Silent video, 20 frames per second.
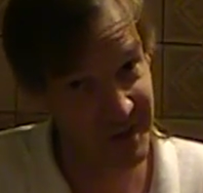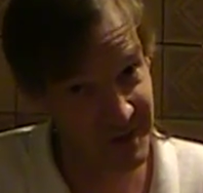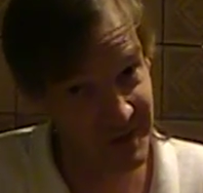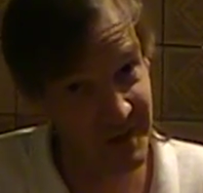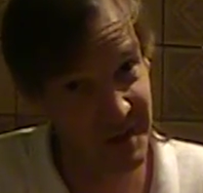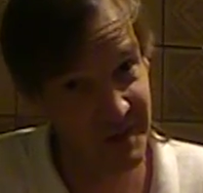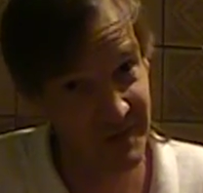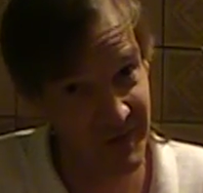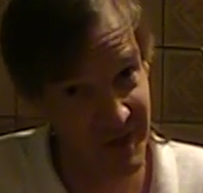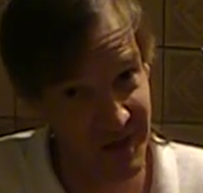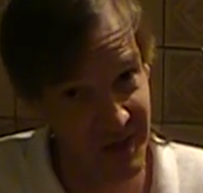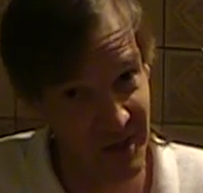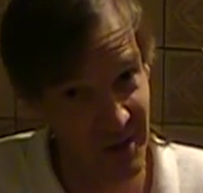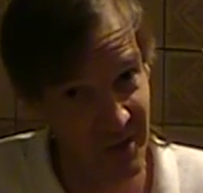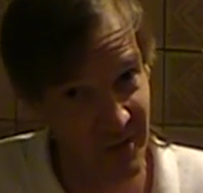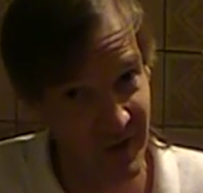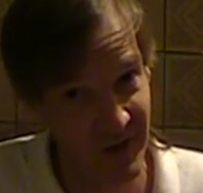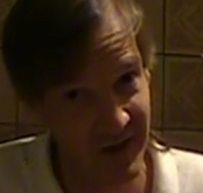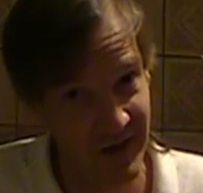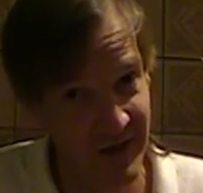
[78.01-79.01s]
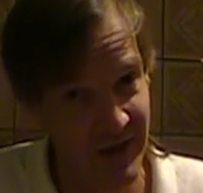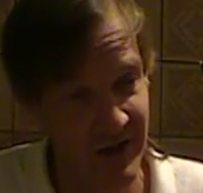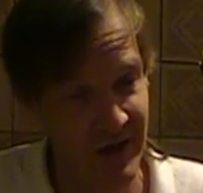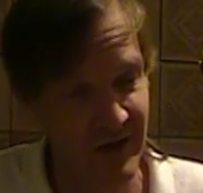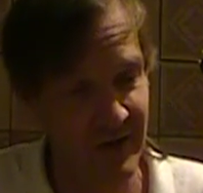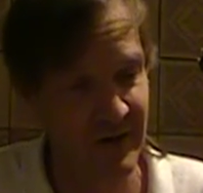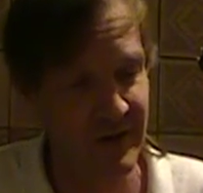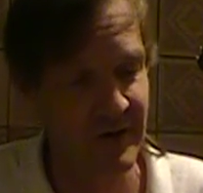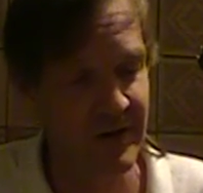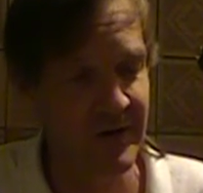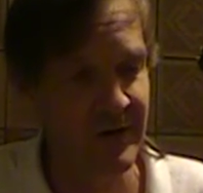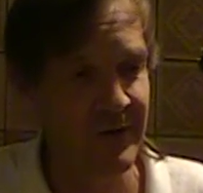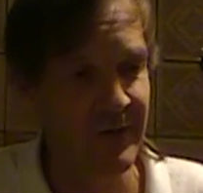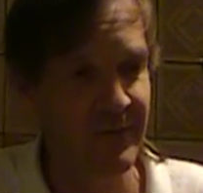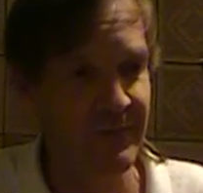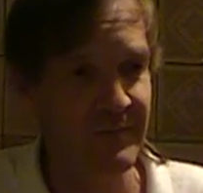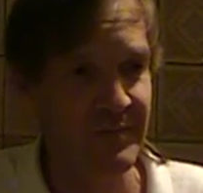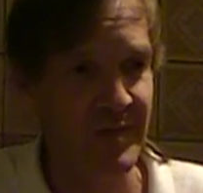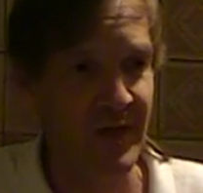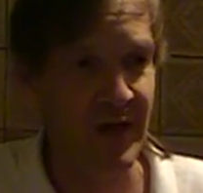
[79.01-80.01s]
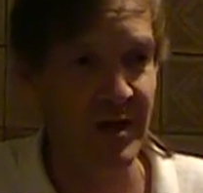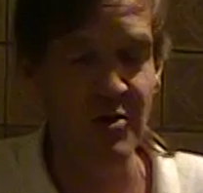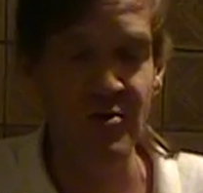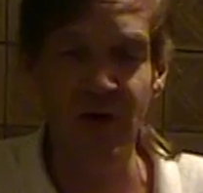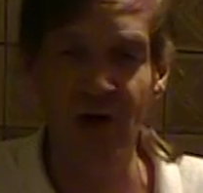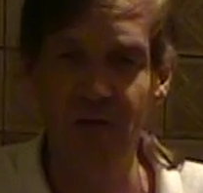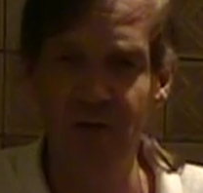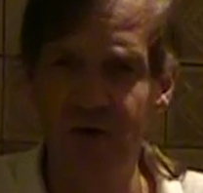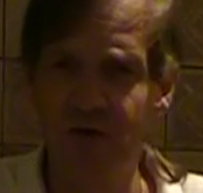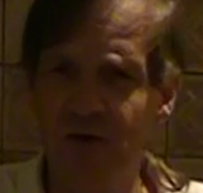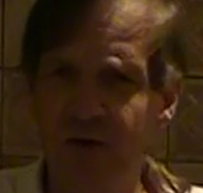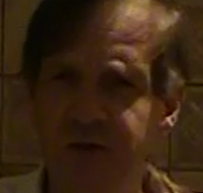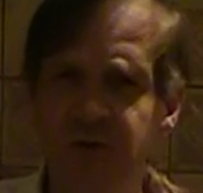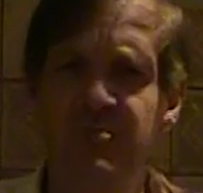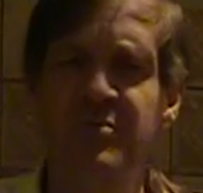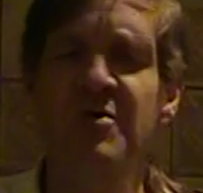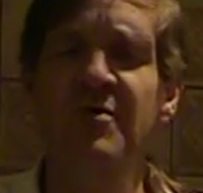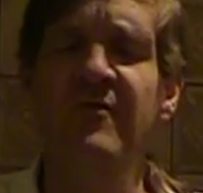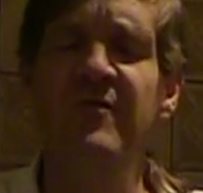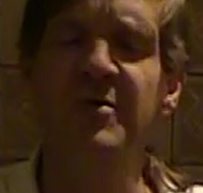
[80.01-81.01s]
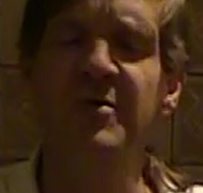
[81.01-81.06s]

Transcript: this video right now. And you come across a beautiful